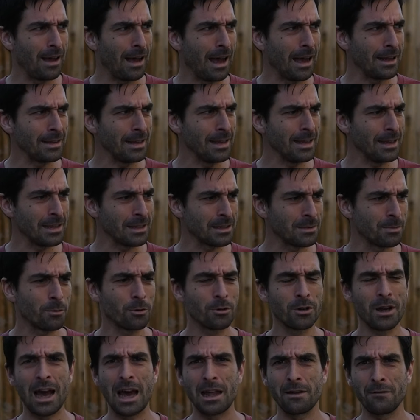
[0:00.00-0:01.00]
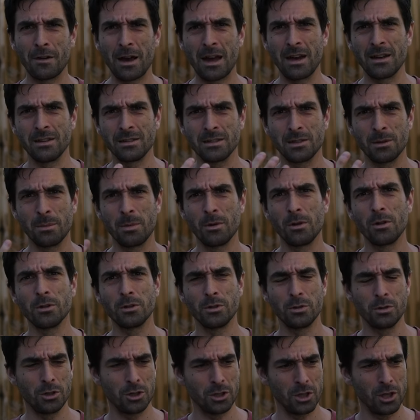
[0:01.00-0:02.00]
I think it's more advisable
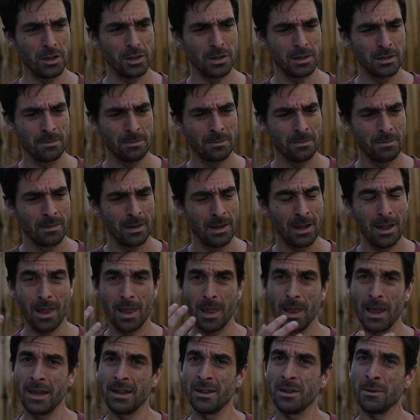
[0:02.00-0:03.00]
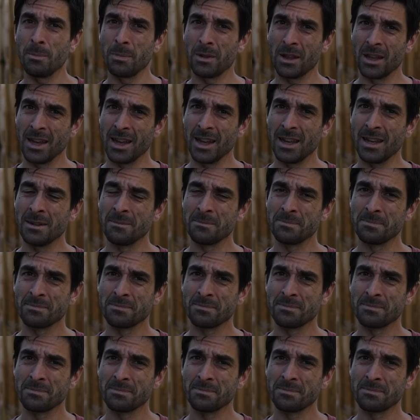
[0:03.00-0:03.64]
to just land the plane